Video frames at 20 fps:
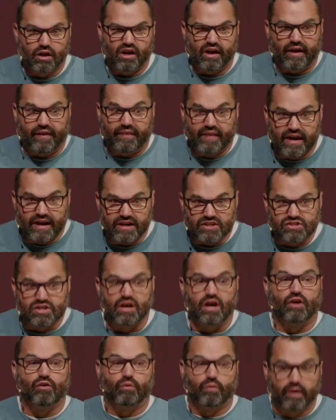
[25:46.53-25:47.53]
And then it's
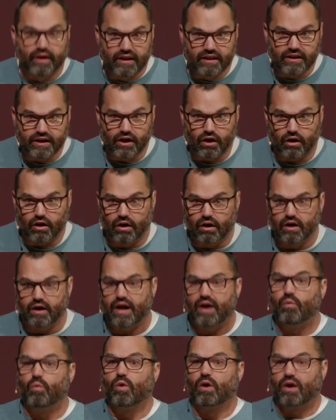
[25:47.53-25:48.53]
going to really hurt
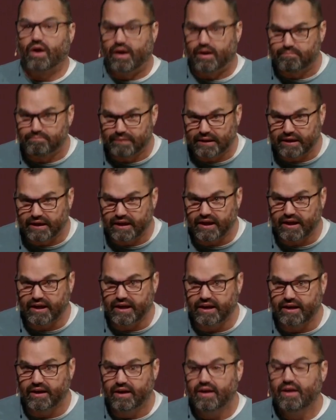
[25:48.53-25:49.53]
and we're going to
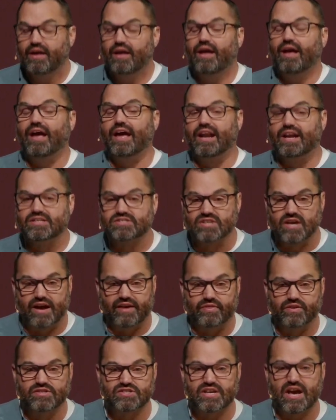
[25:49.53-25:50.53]
bleed. And it's like
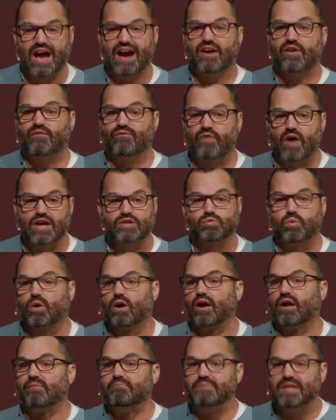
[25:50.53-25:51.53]
the sacrifice, we're
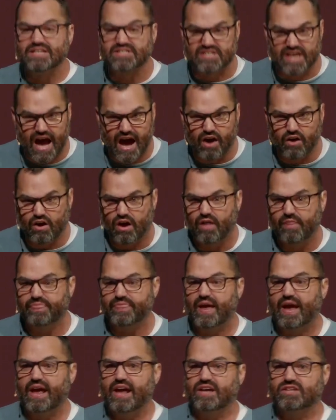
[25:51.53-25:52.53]
going to miss out on
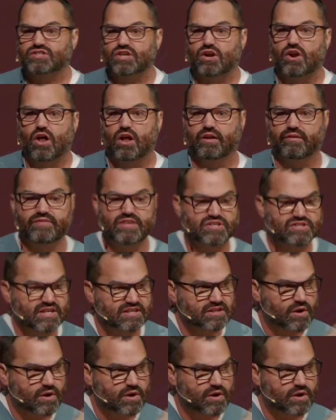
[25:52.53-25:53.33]
things and all of these things.